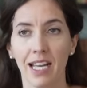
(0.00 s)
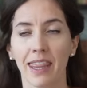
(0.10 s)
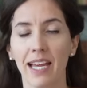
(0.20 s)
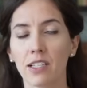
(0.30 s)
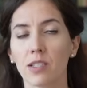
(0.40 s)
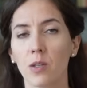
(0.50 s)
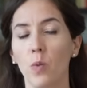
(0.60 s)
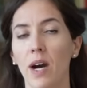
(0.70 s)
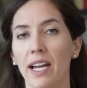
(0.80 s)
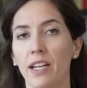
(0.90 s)
That's the
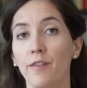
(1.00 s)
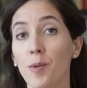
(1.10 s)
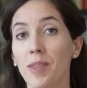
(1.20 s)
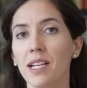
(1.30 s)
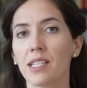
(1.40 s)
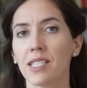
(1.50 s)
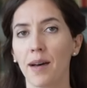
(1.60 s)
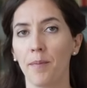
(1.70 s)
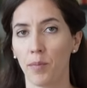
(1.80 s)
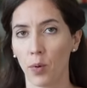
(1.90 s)
why. And if you think it's
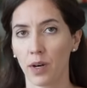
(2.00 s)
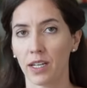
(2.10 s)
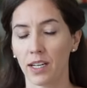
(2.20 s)
that important,